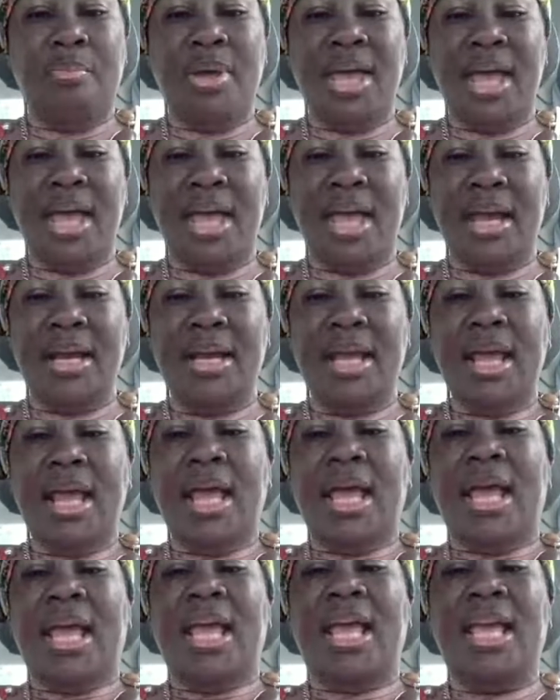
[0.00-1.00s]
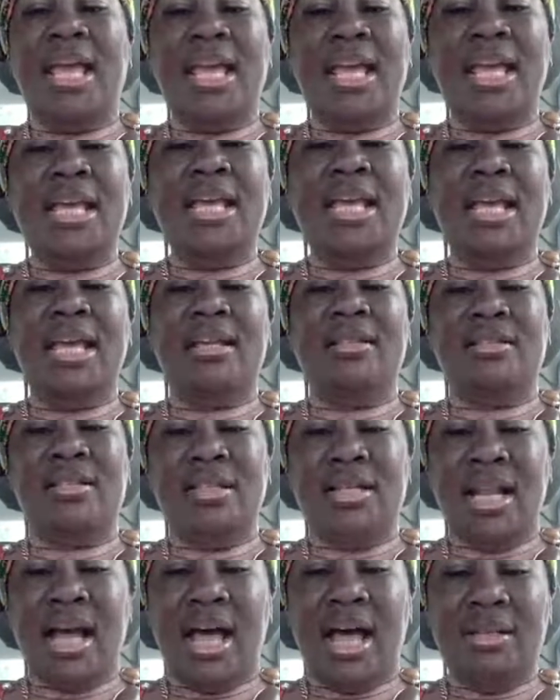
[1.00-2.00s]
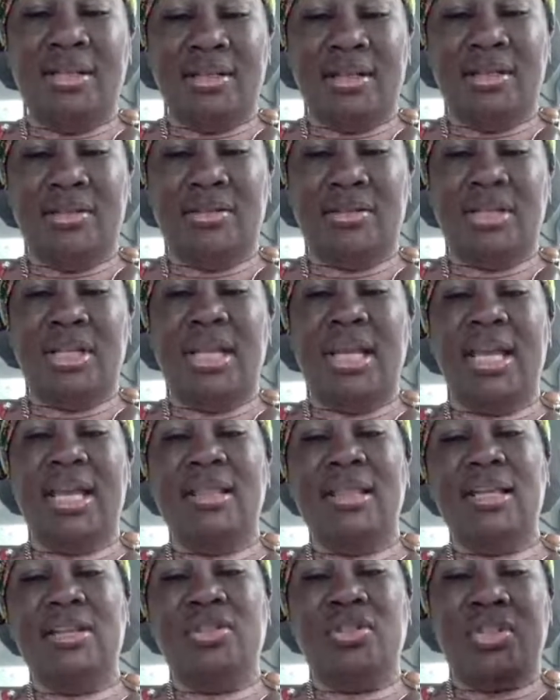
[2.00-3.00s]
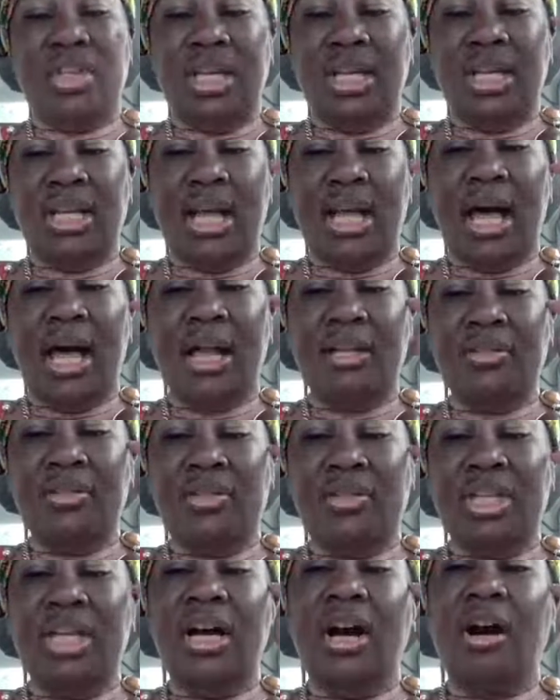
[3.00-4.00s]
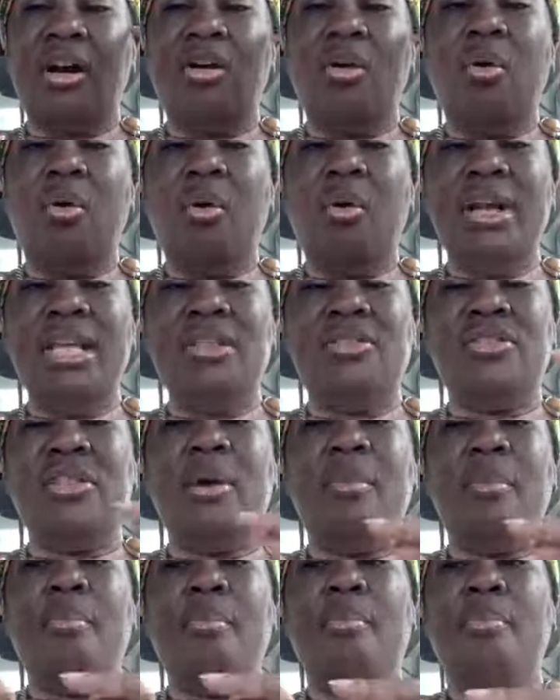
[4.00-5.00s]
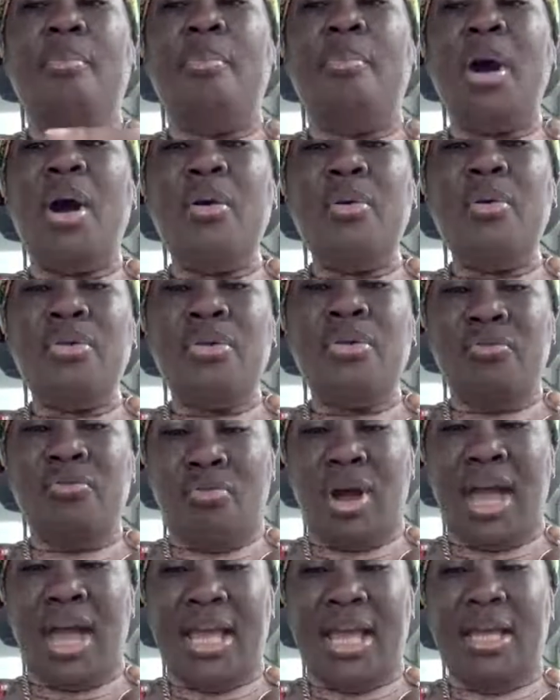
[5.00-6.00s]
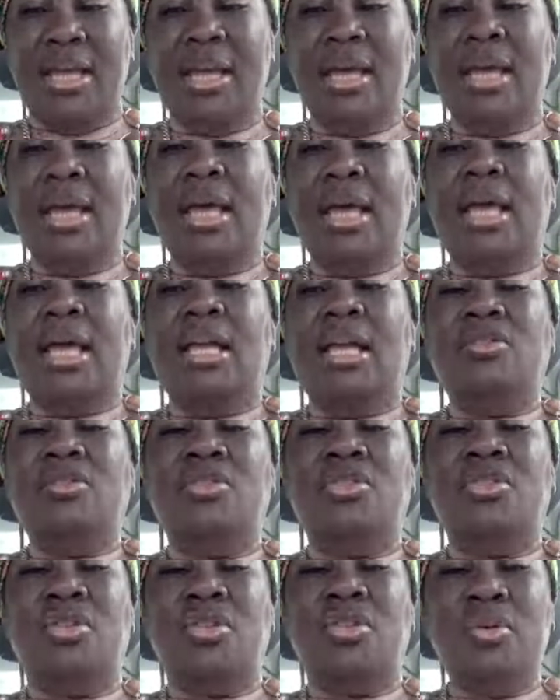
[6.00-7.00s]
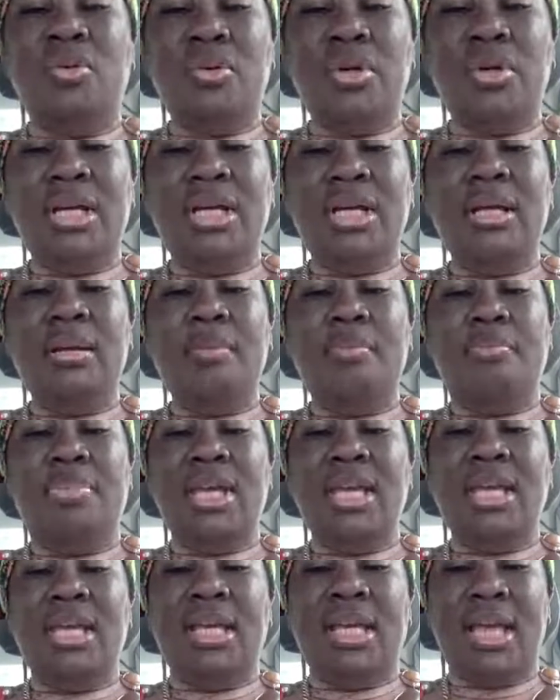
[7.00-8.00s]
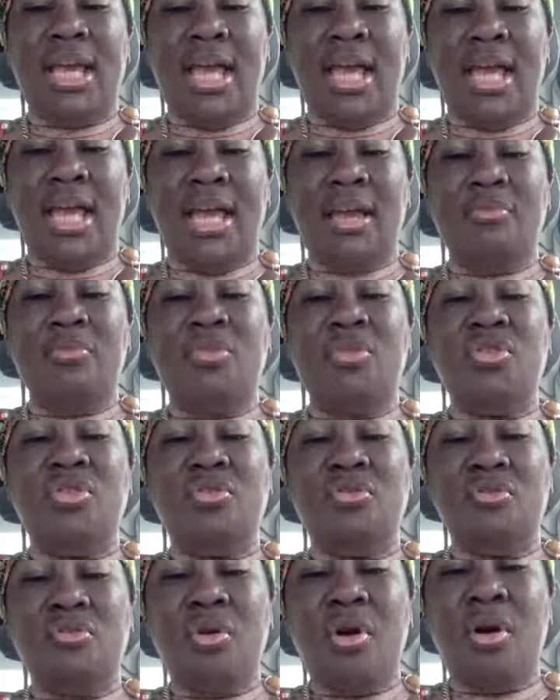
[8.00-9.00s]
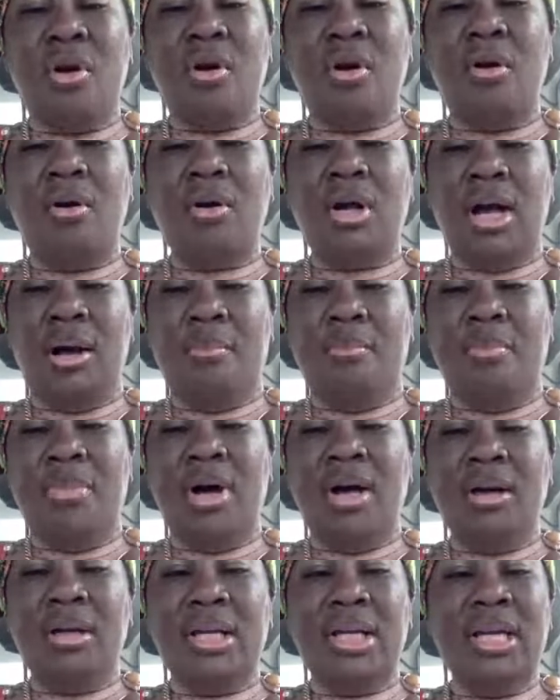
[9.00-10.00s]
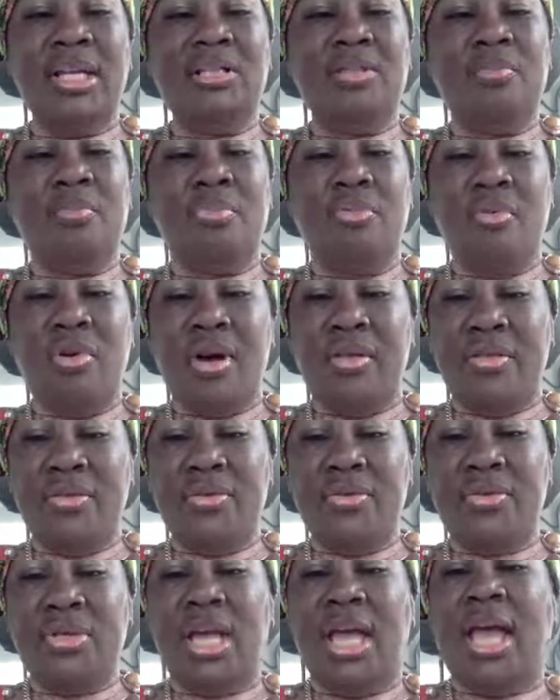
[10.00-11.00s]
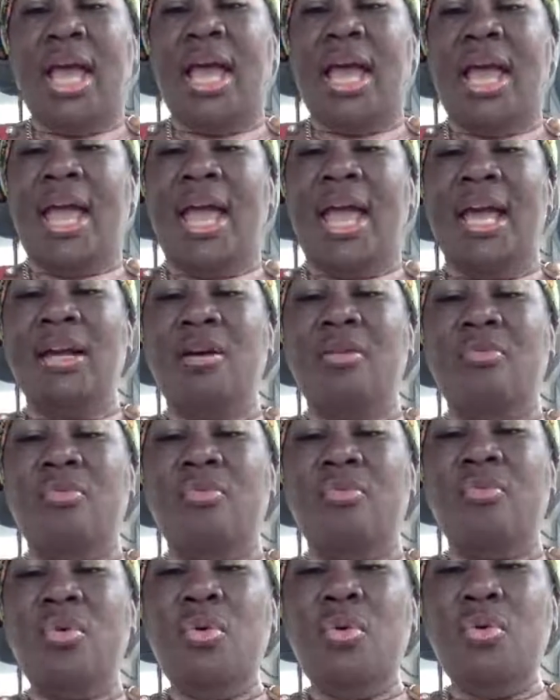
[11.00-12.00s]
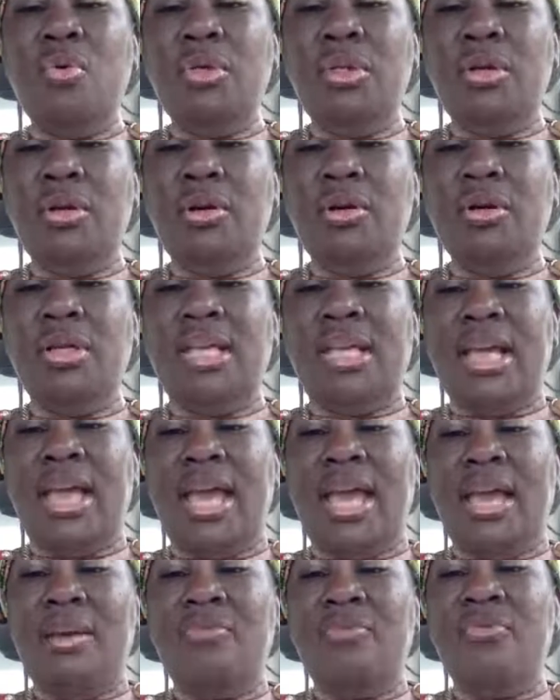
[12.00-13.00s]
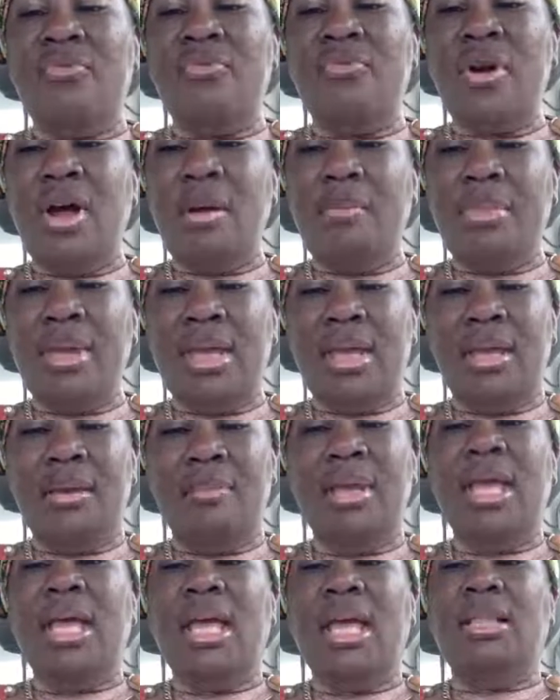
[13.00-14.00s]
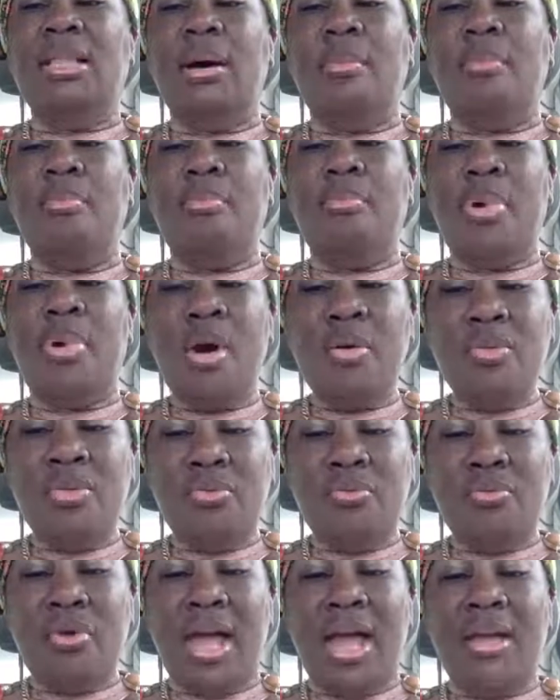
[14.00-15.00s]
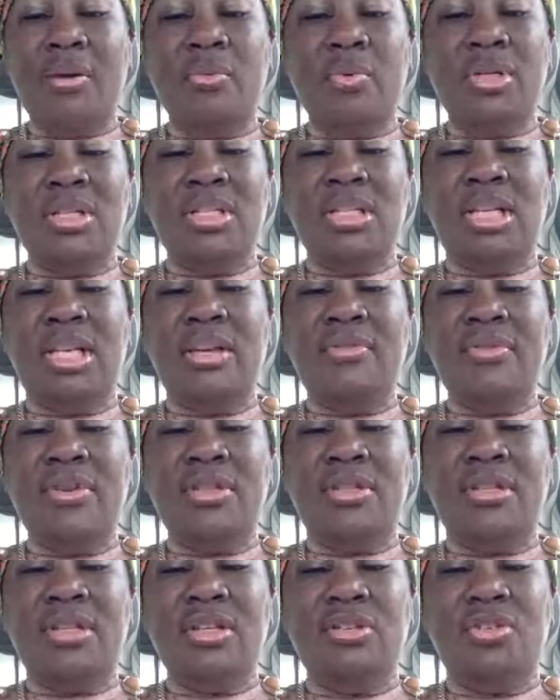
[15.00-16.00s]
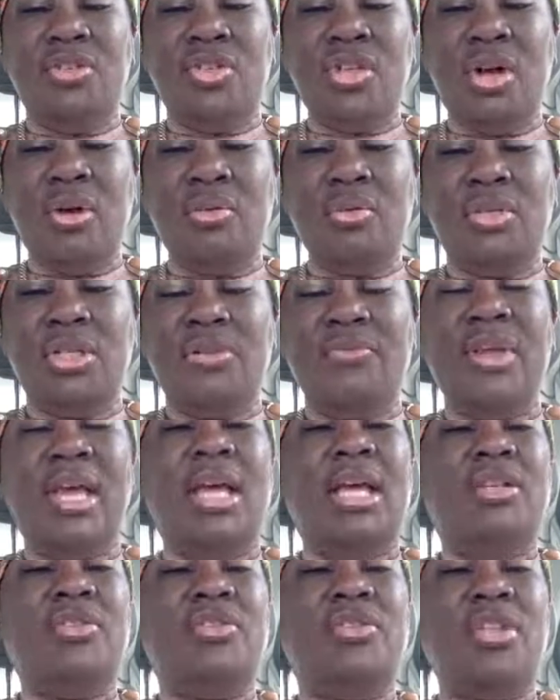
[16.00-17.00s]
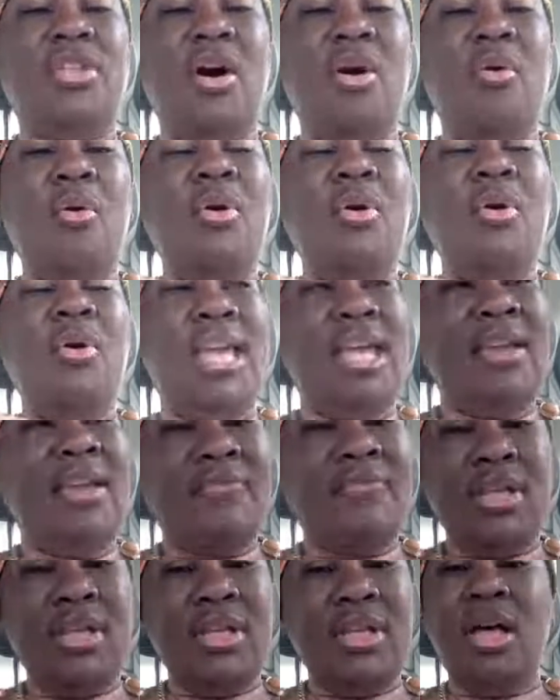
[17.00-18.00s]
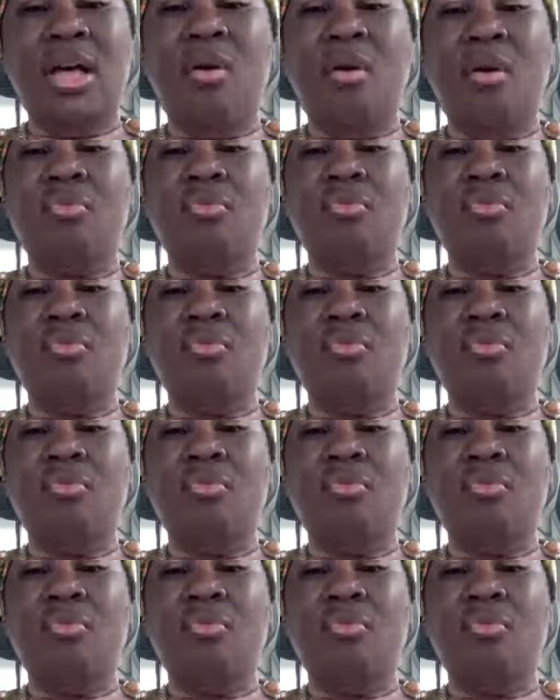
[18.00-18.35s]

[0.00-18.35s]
bed. He is not listed in the genealogy according to birthright. Judah became strong among his brothers, and a ruler came from him. The birthright was given to Joseph. So even though